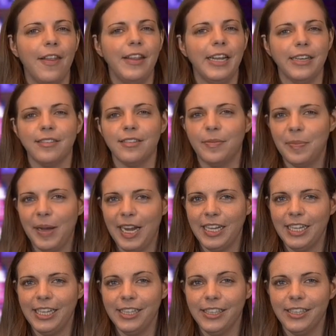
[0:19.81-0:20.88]
the
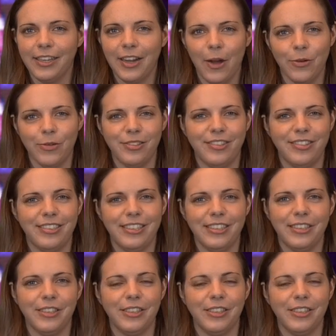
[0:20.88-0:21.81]
expanding ghost.